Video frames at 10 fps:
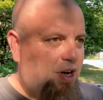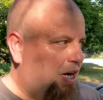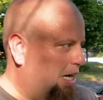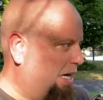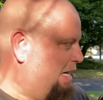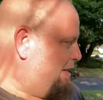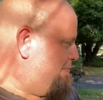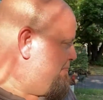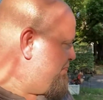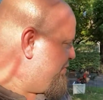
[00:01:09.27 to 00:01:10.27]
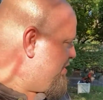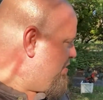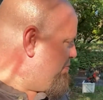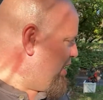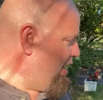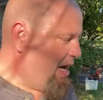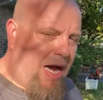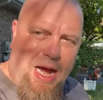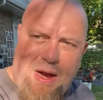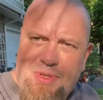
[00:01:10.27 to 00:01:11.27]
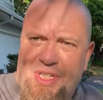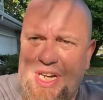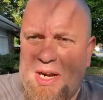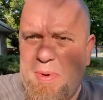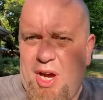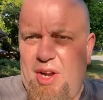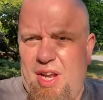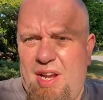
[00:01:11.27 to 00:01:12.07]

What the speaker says: But I was gonna talk about